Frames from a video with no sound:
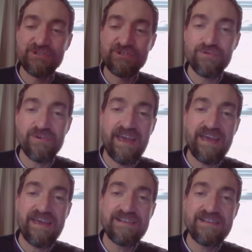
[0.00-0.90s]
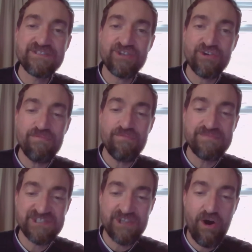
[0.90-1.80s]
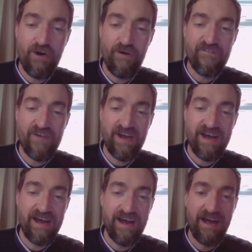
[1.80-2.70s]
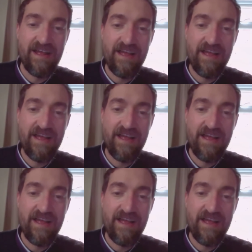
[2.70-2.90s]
talking in terms of a